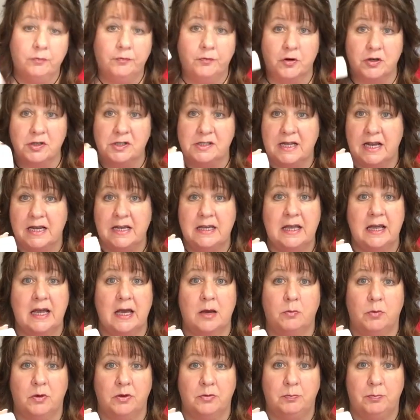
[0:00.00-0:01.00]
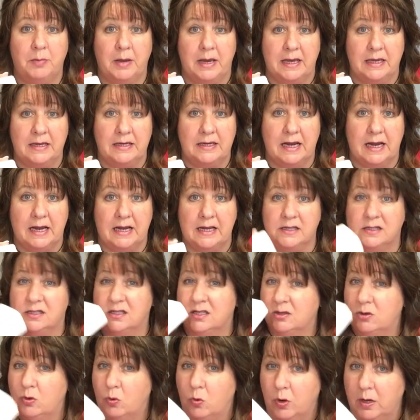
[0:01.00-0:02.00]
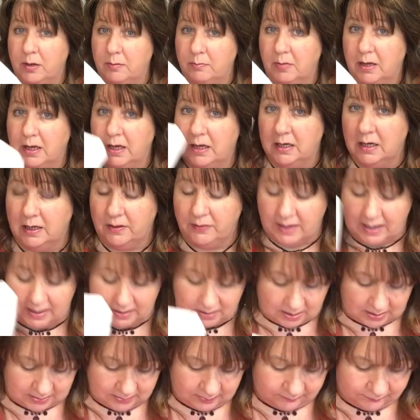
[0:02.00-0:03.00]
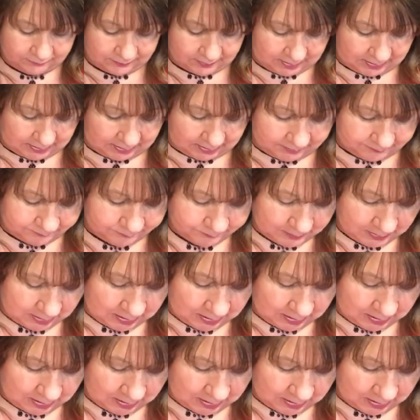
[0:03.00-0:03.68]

first aid kit with Band-Aids and ointment and that kind of thing.